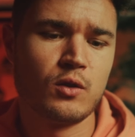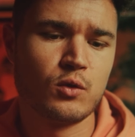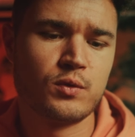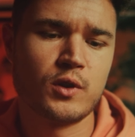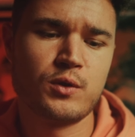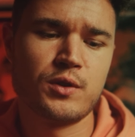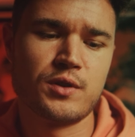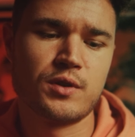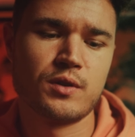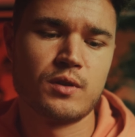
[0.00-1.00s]

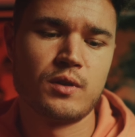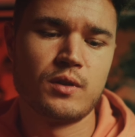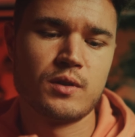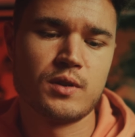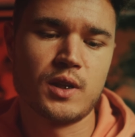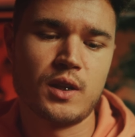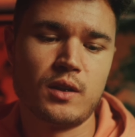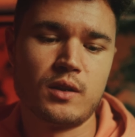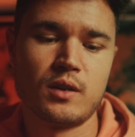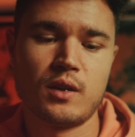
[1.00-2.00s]
focus
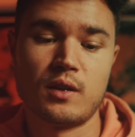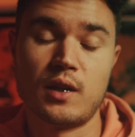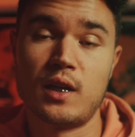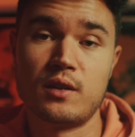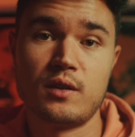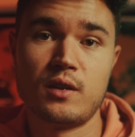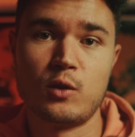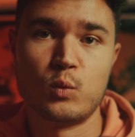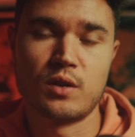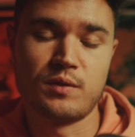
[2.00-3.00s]
setting dialed
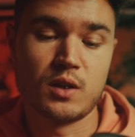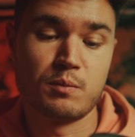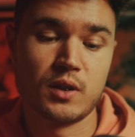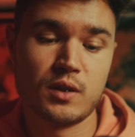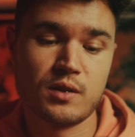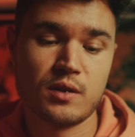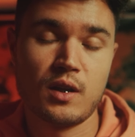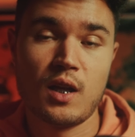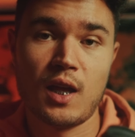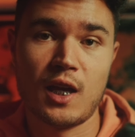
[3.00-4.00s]
in one of these buttons
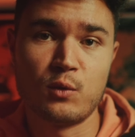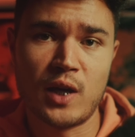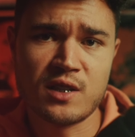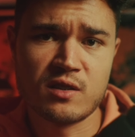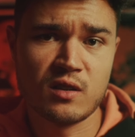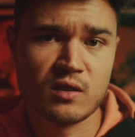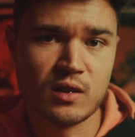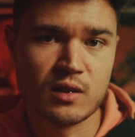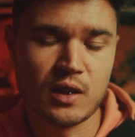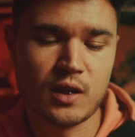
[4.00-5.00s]
and you accidentally
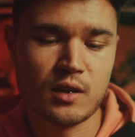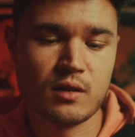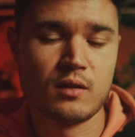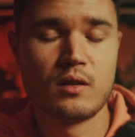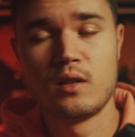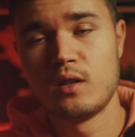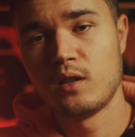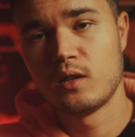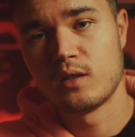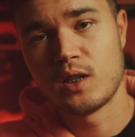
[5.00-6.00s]
click it,
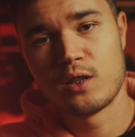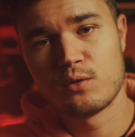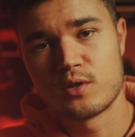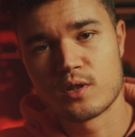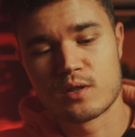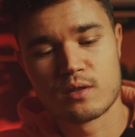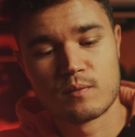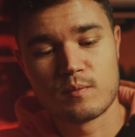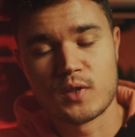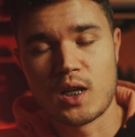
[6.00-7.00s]
then you just
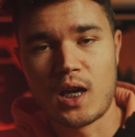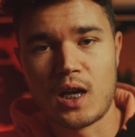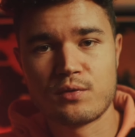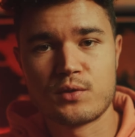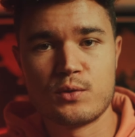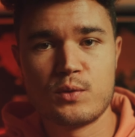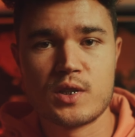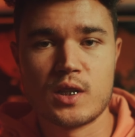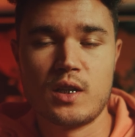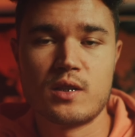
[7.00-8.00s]
have to
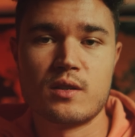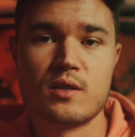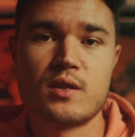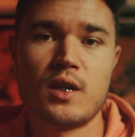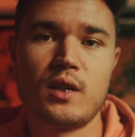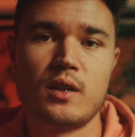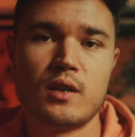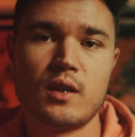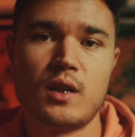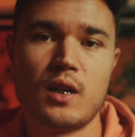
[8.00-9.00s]
change the setting
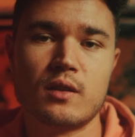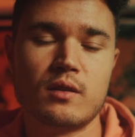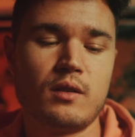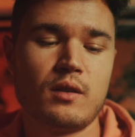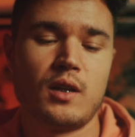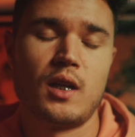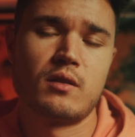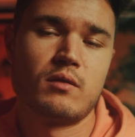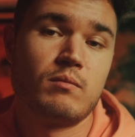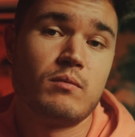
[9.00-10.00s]
again. And
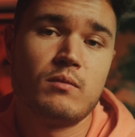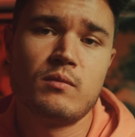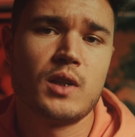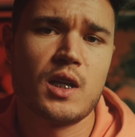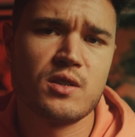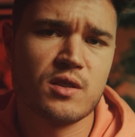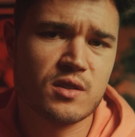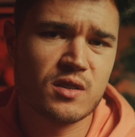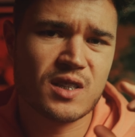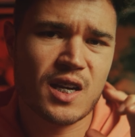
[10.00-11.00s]
it's just
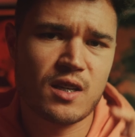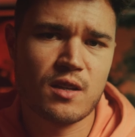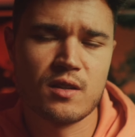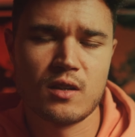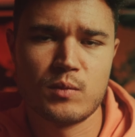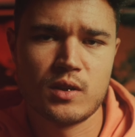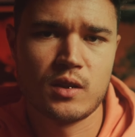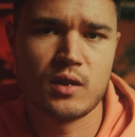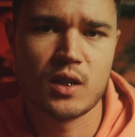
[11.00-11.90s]
a tiny thing, but it